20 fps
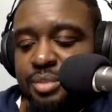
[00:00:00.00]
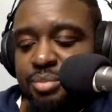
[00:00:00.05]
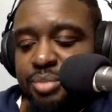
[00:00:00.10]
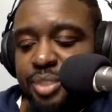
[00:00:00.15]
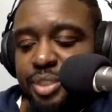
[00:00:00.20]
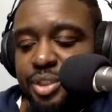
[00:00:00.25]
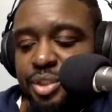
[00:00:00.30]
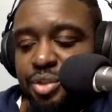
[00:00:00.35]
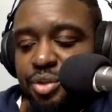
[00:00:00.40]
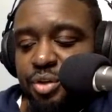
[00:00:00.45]

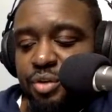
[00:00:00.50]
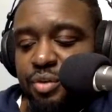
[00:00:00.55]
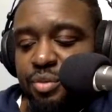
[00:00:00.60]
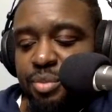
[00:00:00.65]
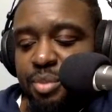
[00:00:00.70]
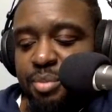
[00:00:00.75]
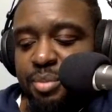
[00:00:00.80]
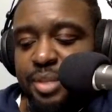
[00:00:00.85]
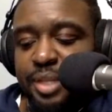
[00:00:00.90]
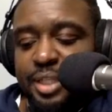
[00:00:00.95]
Be sure to
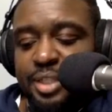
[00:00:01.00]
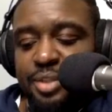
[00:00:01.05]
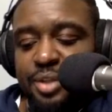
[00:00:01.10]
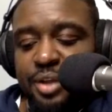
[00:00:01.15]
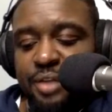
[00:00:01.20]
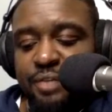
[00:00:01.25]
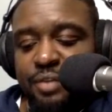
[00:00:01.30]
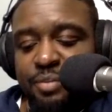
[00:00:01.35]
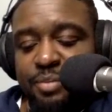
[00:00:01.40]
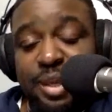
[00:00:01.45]
remember that you
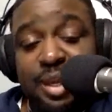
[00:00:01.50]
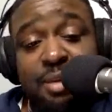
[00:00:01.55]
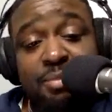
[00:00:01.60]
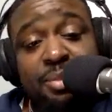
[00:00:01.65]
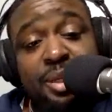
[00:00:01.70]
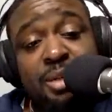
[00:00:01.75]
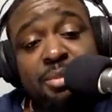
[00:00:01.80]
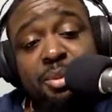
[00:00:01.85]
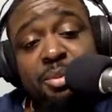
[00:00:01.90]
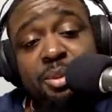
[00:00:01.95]
have to make a
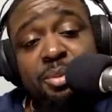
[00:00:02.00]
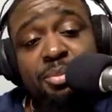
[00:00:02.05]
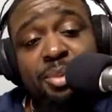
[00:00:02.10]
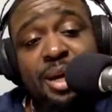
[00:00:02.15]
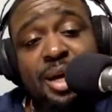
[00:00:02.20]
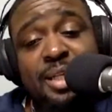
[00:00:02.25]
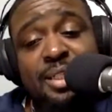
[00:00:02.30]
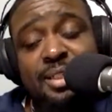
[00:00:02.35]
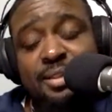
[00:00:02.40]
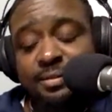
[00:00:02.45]
minimum
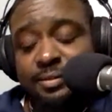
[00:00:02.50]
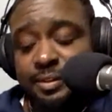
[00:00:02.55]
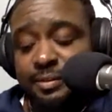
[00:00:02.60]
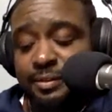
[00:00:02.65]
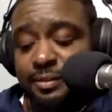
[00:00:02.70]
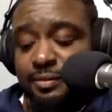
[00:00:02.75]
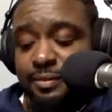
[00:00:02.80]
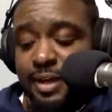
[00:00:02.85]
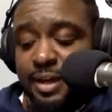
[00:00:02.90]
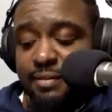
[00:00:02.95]
deposit of
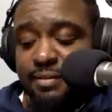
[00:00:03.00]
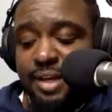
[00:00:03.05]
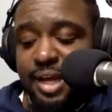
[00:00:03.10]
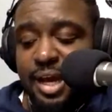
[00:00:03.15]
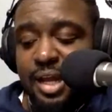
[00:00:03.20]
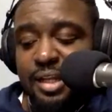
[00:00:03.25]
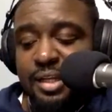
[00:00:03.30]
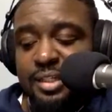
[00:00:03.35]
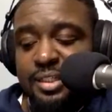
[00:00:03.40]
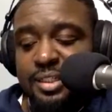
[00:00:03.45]

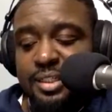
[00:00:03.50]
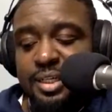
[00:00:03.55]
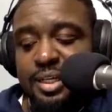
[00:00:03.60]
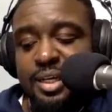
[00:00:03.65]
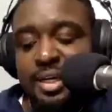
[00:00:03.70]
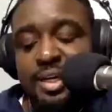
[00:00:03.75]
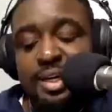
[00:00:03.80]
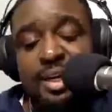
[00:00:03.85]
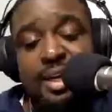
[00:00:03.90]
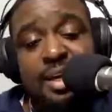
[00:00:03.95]
$55,
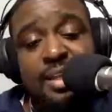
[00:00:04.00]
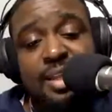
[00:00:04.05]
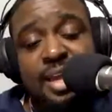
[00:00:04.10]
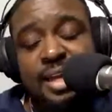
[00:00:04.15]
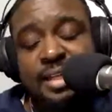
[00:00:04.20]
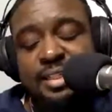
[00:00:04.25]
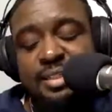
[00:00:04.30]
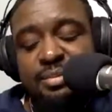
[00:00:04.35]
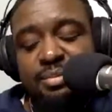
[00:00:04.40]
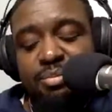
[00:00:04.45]
and
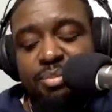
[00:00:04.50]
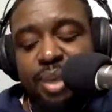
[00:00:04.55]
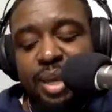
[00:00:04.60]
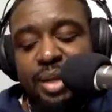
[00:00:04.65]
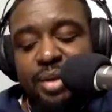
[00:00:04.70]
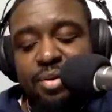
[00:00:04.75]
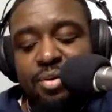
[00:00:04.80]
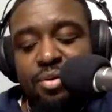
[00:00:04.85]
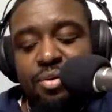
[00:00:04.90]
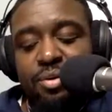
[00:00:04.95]
that's
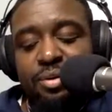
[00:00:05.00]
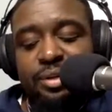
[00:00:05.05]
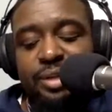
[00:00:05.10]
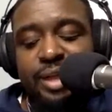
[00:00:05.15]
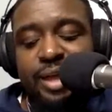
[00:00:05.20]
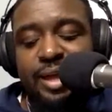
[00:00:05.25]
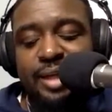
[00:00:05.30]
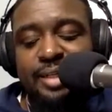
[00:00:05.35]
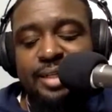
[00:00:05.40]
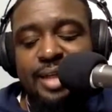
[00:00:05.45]

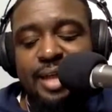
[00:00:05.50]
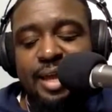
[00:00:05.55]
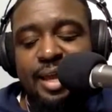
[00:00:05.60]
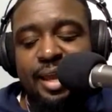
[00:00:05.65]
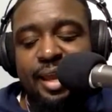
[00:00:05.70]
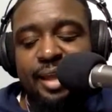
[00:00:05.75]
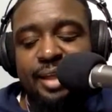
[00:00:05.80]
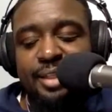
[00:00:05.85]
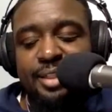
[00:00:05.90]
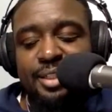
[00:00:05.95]

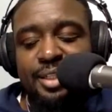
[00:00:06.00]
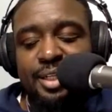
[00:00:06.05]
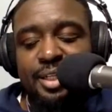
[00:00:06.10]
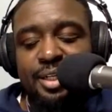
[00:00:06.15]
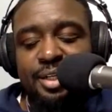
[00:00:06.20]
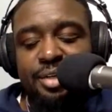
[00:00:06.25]
betonline.ag,